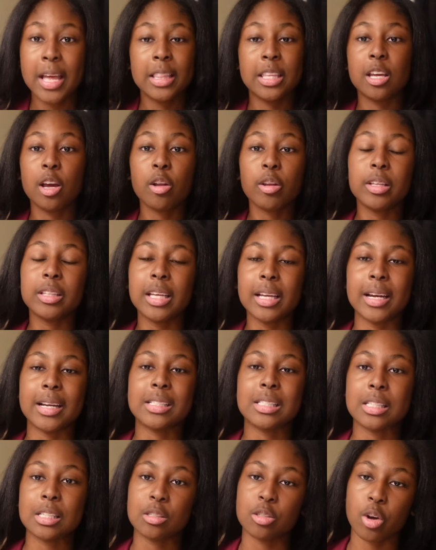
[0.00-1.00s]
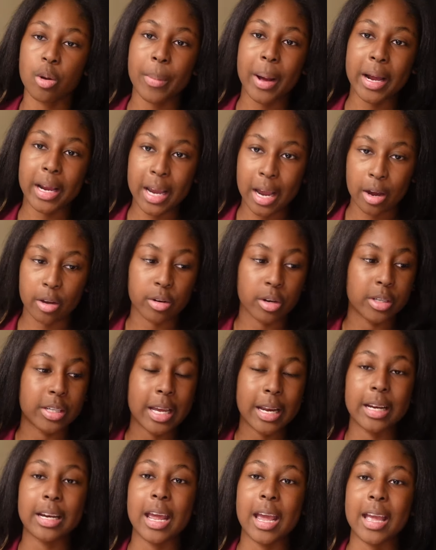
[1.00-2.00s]
The only thing that sits on my counter
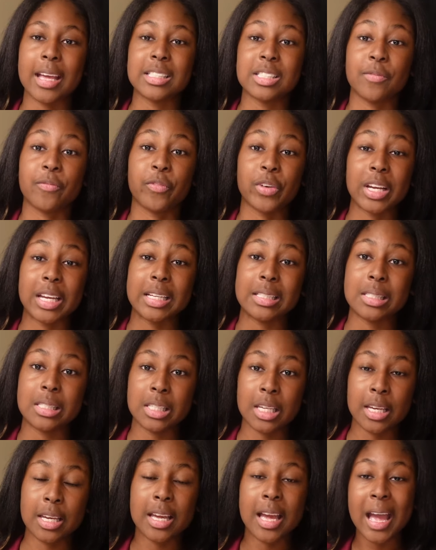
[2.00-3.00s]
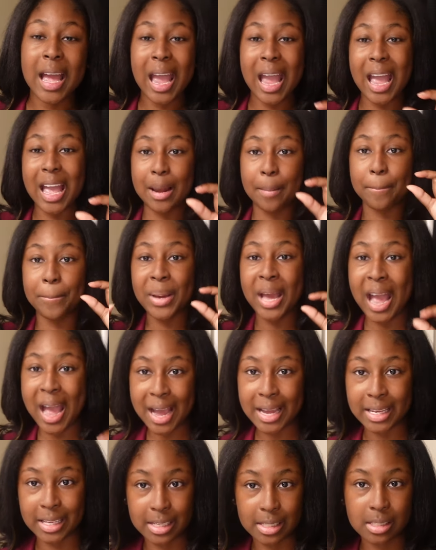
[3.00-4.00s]
day to day is freaking tea and
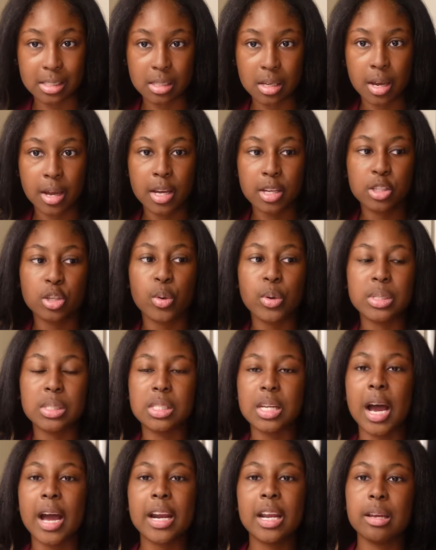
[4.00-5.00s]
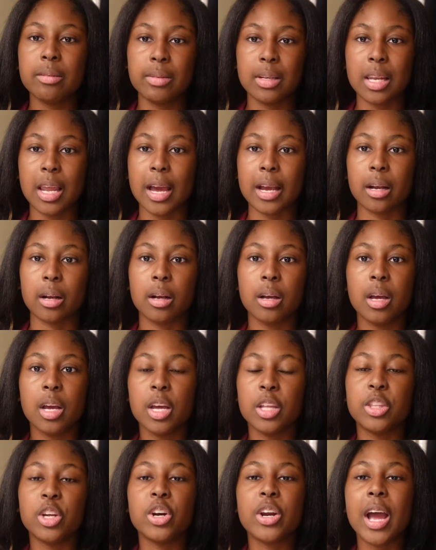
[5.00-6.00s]
packets. So it's not even like,
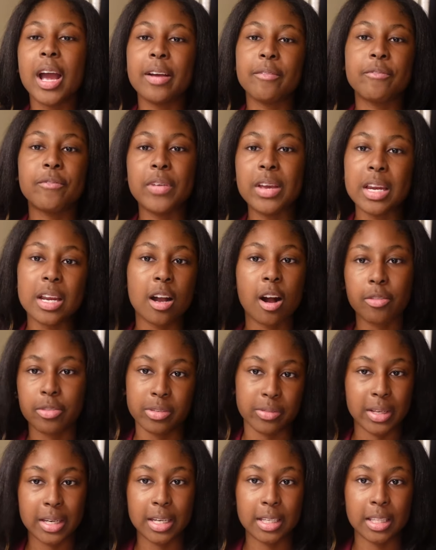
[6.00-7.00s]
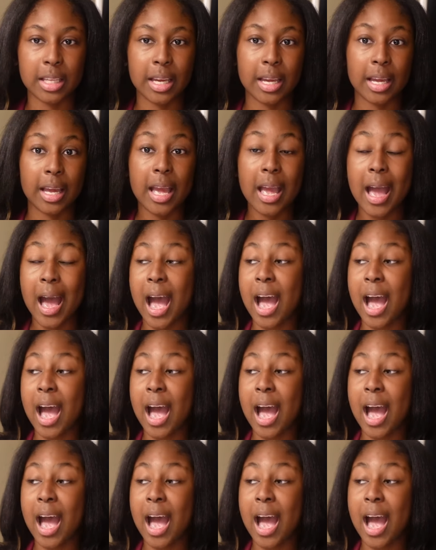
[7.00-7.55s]
they're not feeding off of anything.